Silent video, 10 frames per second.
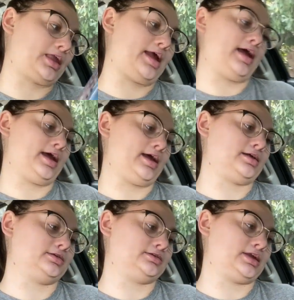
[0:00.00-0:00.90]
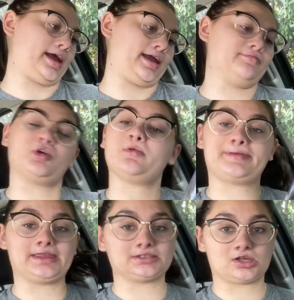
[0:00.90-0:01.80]
and I have no
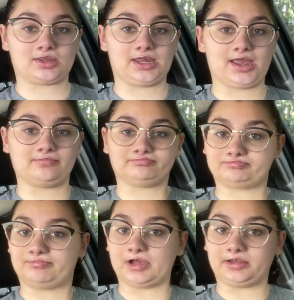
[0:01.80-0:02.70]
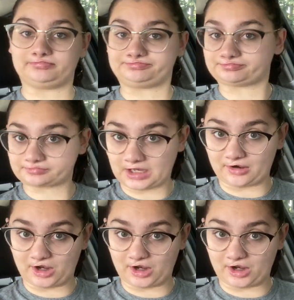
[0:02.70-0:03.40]
opinions on it yet, but here we